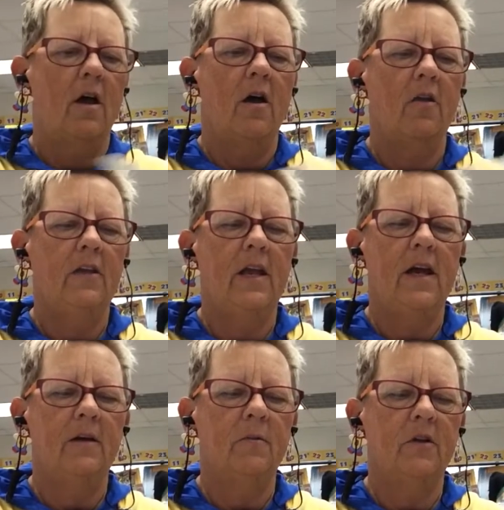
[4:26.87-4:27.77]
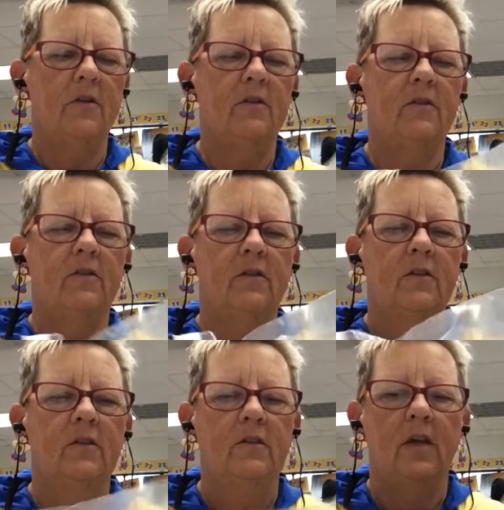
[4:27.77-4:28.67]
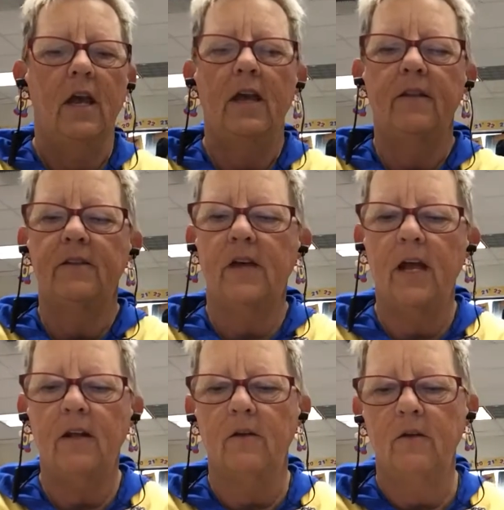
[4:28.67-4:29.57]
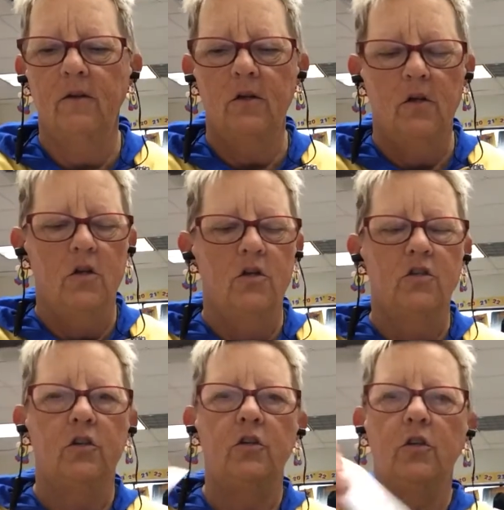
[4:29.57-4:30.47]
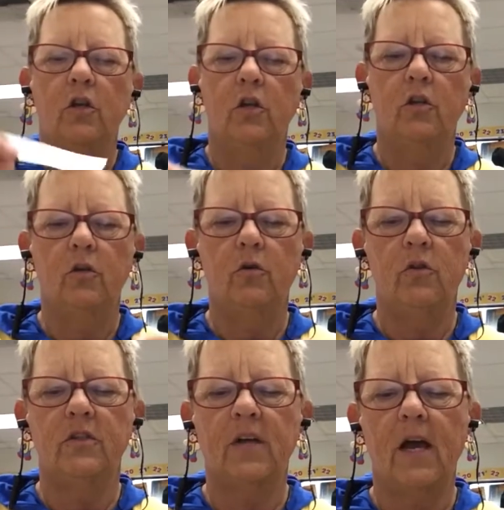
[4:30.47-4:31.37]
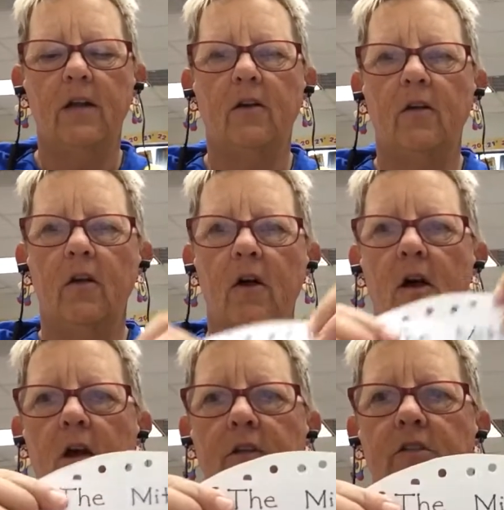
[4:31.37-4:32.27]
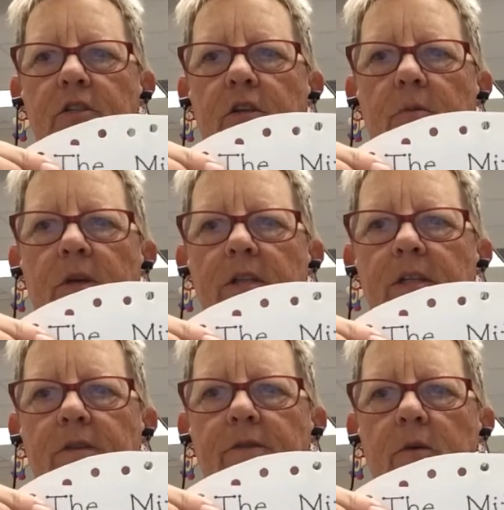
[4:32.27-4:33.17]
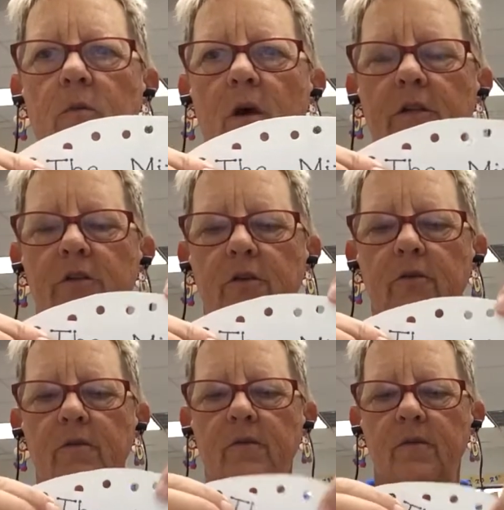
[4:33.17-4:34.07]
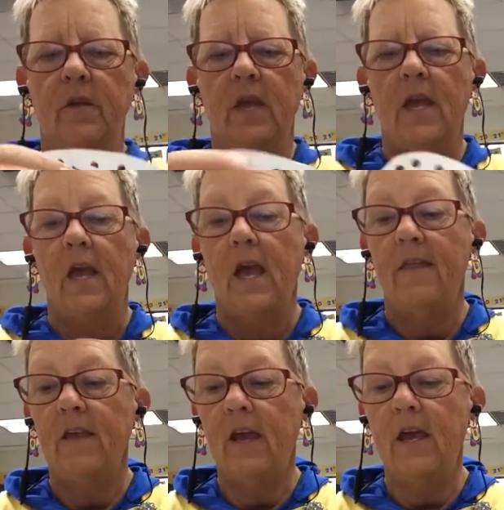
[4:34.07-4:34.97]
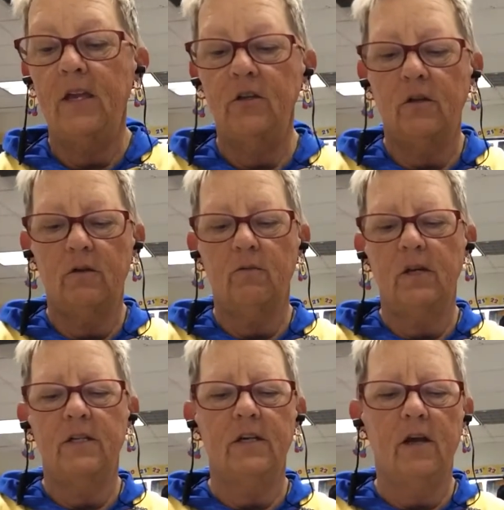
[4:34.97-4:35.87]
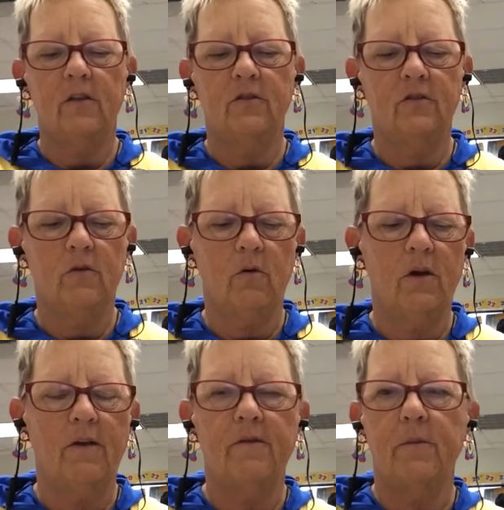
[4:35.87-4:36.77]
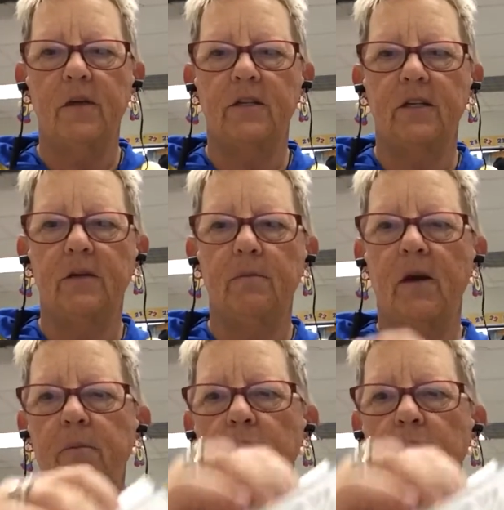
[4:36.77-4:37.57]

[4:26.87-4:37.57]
all the animals and the title. So you could glue the title onto your mitten if you want to. And then you can retell the story of the mitten by